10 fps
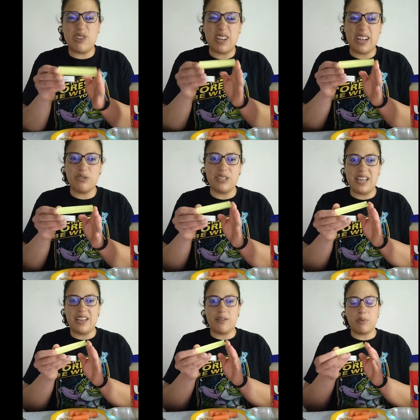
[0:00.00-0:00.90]
You can actually
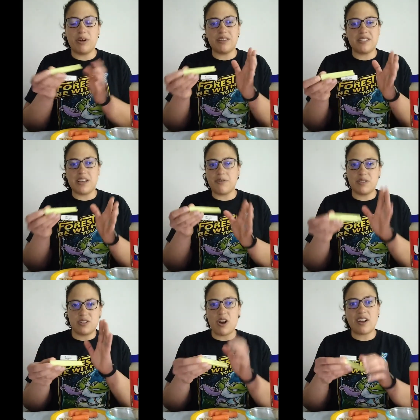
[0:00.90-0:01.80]
take a pretty good celery
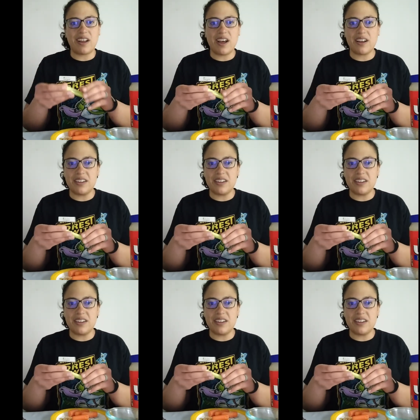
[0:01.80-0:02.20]
stalk and cut